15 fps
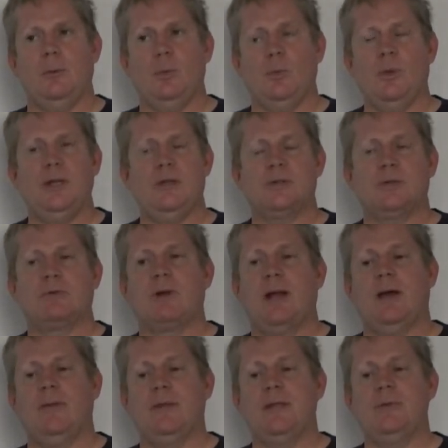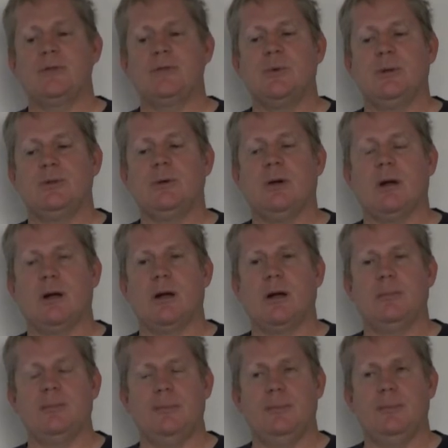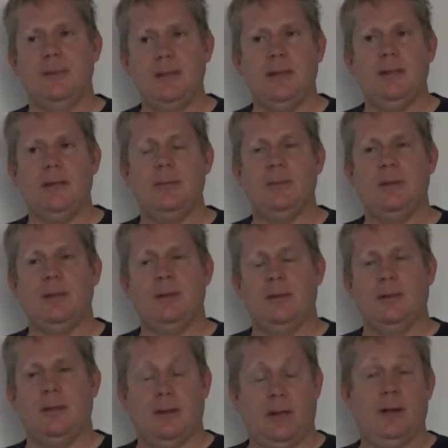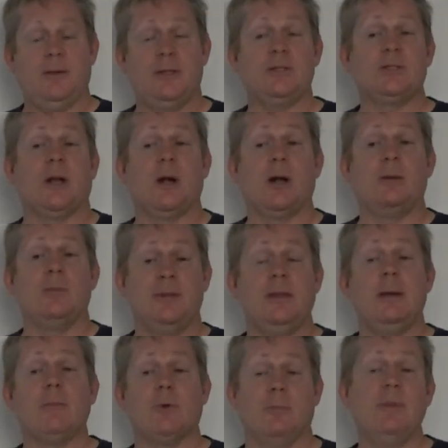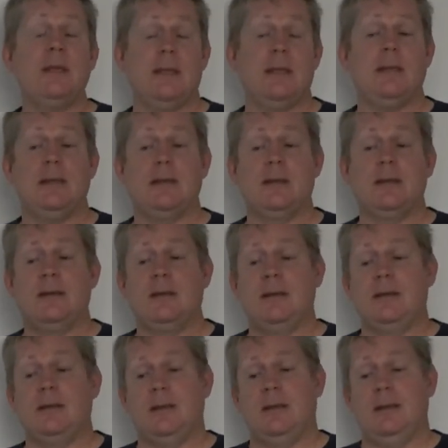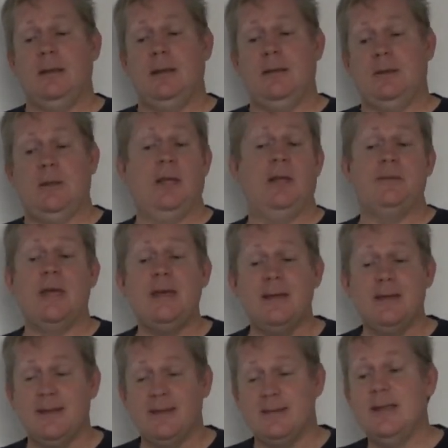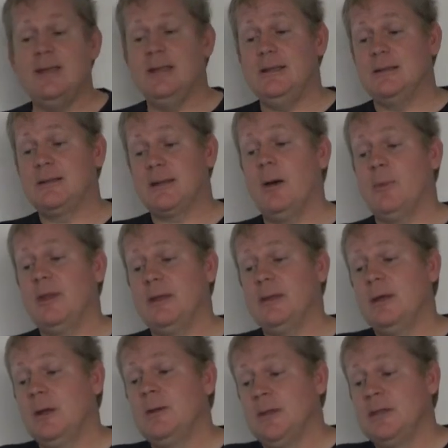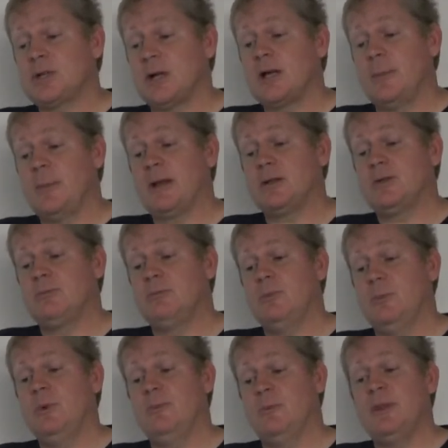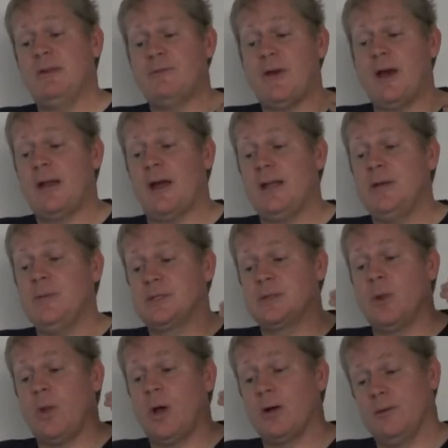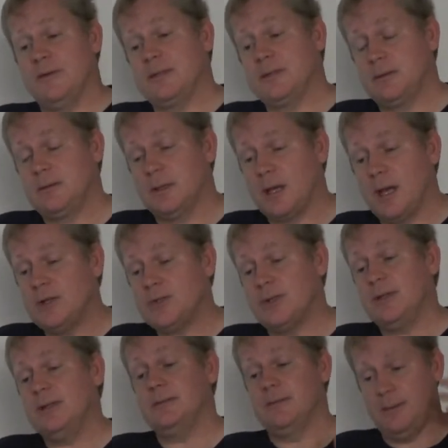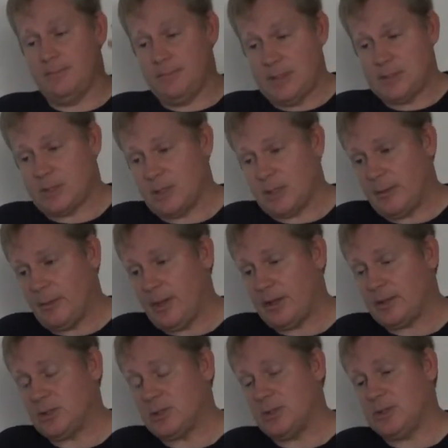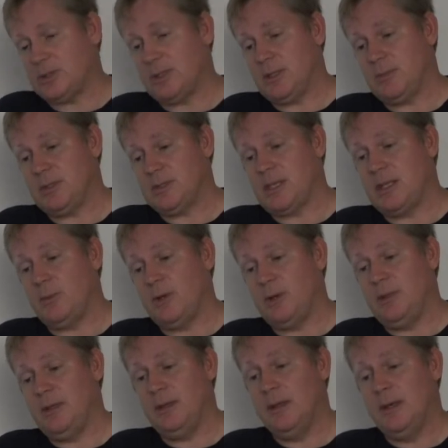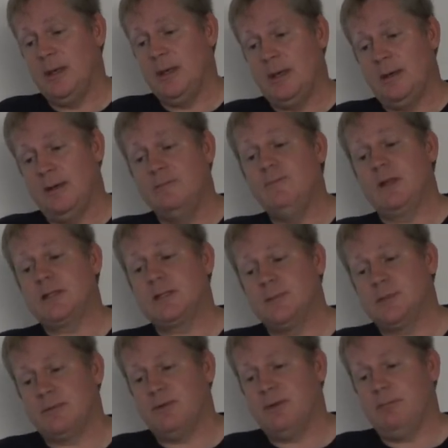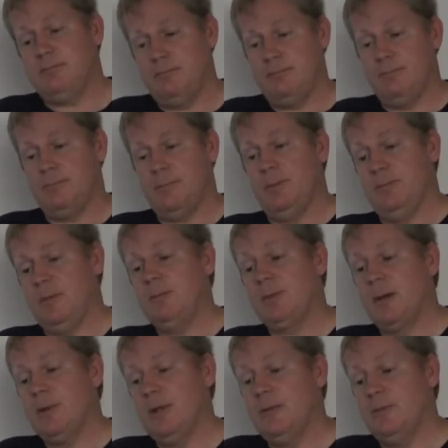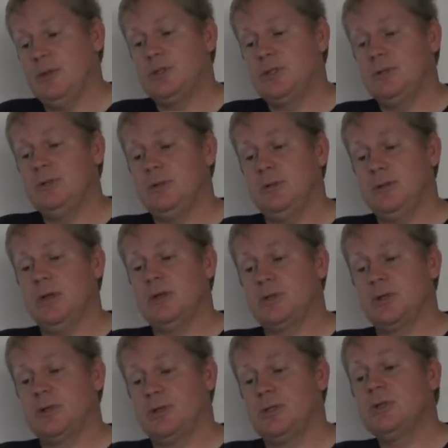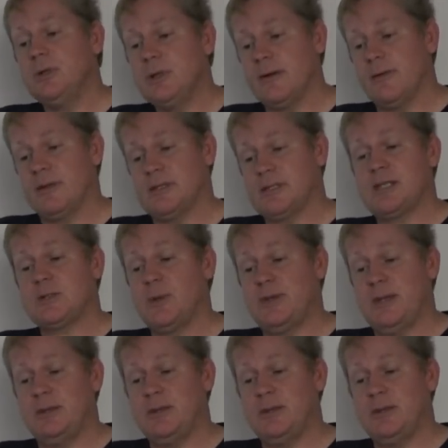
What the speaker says: when he's around, that he was going to harm him, he's going to harm them or me. And they didn't come. When they found out he was no longer in the country, they started coming back to church again because they didn't want to be victims of him coming into a church and shooting everything. Because that's what